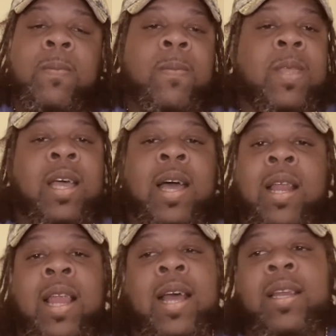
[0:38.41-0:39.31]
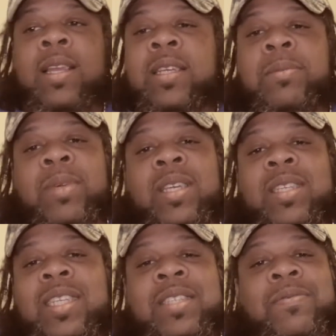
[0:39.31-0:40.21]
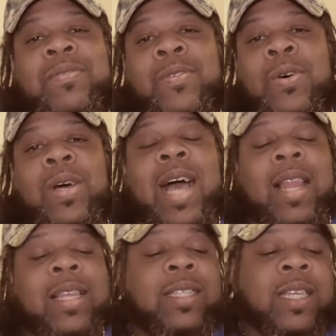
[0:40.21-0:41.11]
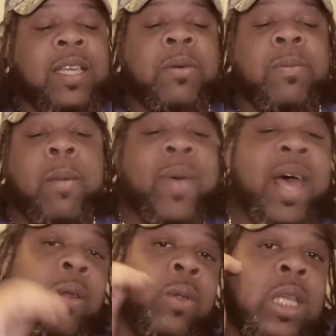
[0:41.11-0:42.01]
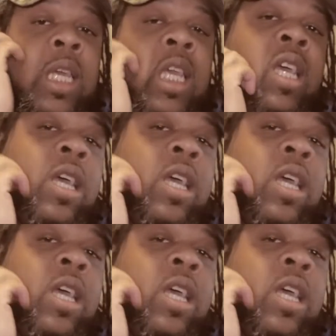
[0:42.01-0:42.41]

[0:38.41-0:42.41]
I got a lot of niggas, man. Season 4, Coliseum, Battle League.